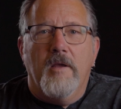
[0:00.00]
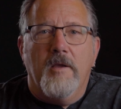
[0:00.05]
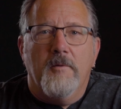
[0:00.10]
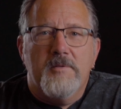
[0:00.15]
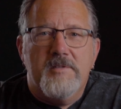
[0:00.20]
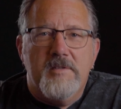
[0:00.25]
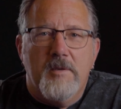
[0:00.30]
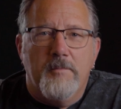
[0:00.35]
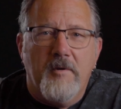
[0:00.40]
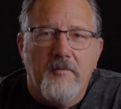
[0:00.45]
Hey,
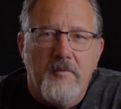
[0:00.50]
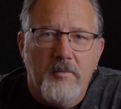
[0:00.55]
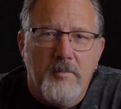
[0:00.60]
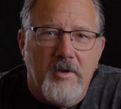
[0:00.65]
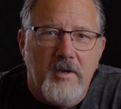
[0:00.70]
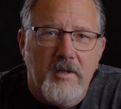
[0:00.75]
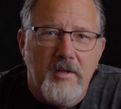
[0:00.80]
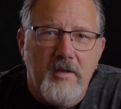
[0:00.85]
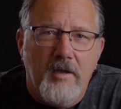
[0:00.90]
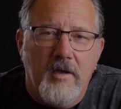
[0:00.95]
what's up
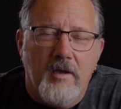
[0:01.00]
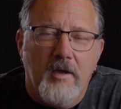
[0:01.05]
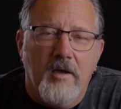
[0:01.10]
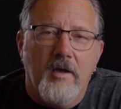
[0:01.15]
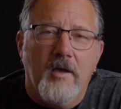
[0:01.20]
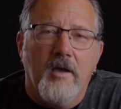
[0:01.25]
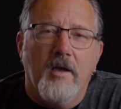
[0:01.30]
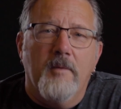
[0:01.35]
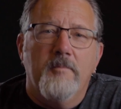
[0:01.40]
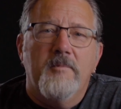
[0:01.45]
everybody?
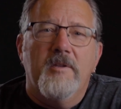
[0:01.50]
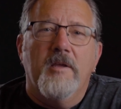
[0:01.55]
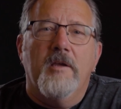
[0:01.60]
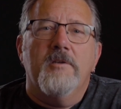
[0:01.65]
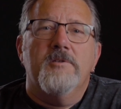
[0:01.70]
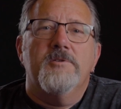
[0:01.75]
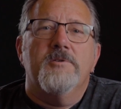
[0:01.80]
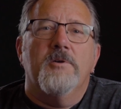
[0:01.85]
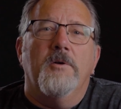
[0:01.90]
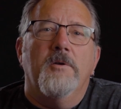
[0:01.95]
I'm
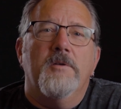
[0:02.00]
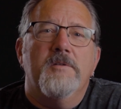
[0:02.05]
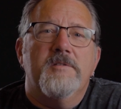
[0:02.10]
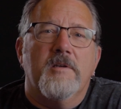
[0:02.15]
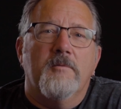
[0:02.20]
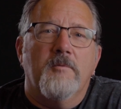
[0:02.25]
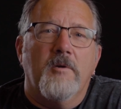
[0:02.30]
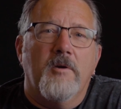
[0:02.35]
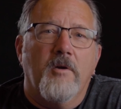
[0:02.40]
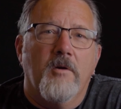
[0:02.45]
Dan Scholz.
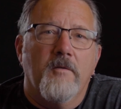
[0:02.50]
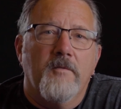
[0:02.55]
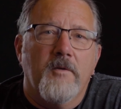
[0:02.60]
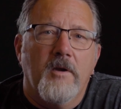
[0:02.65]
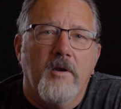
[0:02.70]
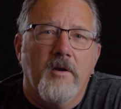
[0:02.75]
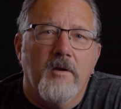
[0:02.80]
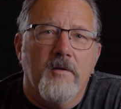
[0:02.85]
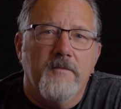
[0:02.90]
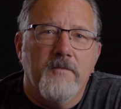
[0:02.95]
I work over
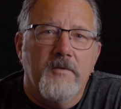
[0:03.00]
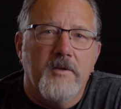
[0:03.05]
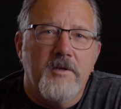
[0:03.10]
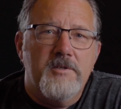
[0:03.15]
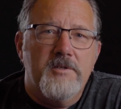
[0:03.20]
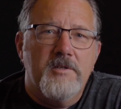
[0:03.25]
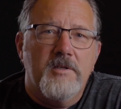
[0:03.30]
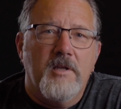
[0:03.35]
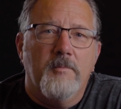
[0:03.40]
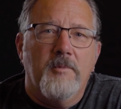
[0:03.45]
here at
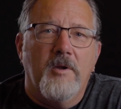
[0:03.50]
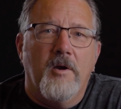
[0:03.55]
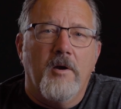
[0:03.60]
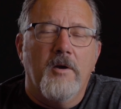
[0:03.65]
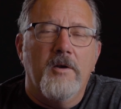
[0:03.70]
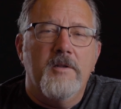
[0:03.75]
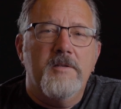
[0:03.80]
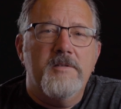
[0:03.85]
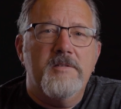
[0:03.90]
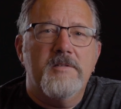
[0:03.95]
Affliction. I'm the
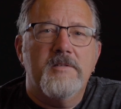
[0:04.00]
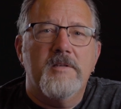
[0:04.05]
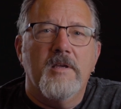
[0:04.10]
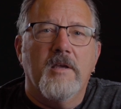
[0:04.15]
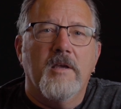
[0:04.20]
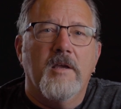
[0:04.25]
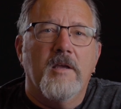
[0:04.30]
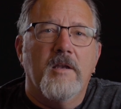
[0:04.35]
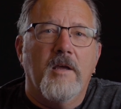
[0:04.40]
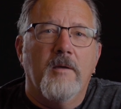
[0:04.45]
artist,
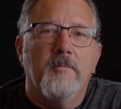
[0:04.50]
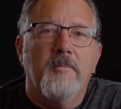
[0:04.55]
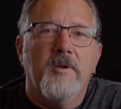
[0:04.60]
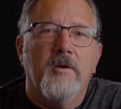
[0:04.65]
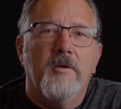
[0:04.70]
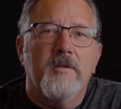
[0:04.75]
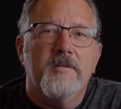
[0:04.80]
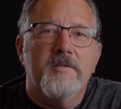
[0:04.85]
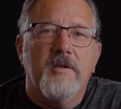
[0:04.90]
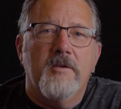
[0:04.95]
and I'm
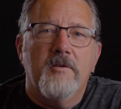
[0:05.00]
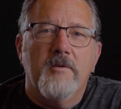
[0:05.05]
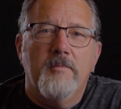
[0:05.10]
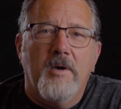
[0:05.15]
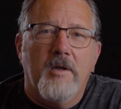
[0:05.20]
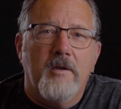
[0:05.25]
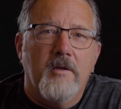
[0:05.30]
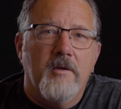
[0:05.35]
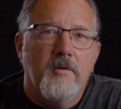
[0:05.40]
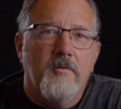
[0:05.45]
here to tell you
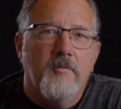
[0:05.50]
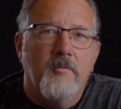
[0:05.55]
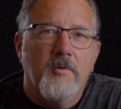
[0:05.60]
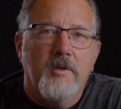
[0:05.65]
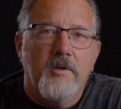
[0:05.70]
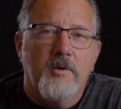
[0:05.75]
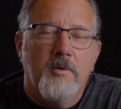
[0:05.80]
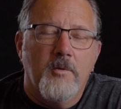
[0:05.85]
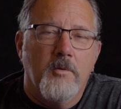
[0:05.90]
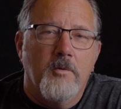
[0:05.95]
about a
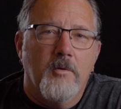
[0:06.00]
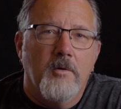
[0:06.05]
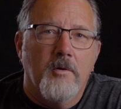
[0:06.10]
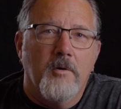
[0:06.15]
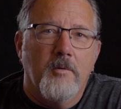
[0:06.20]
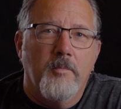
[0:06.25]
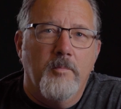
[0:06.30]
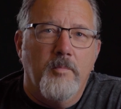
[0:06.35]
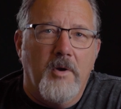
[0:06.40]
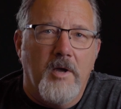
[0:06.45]
really
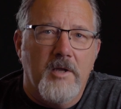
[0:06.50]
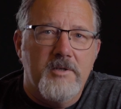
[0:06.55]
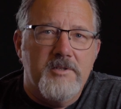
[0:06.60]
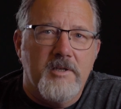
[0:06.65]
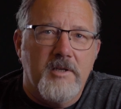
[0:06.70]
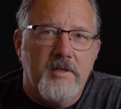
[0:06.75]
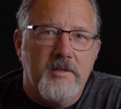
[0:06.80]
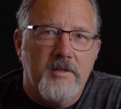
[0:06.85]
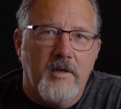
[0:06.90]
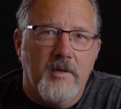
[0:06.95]
cool
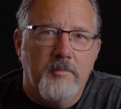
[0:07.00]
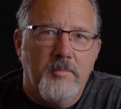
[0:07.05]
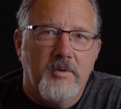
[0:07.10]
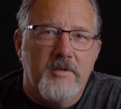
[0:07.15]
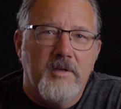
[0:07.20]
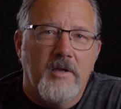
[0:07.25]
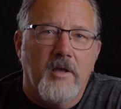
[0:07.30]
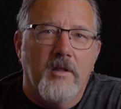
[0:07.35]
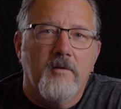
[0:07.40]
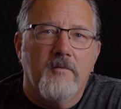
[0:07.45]
project that I
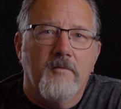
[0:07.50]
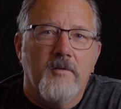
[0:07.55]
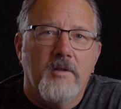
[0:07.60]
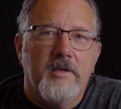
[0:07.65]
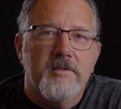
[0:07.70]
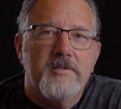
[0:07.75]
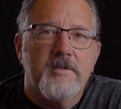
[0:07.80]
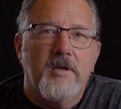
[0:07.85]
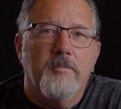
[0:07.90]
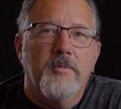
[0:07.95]
put together over the
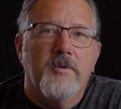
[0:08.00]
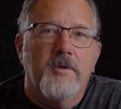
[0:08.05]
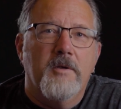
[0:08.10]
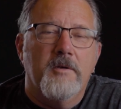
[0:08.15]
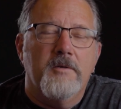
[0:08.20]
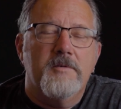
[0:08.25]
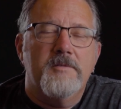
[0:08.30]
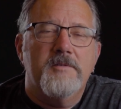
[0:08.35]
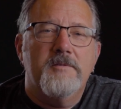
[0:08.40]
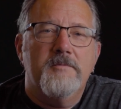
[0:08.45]
last couple
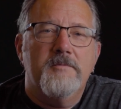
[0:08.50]
years.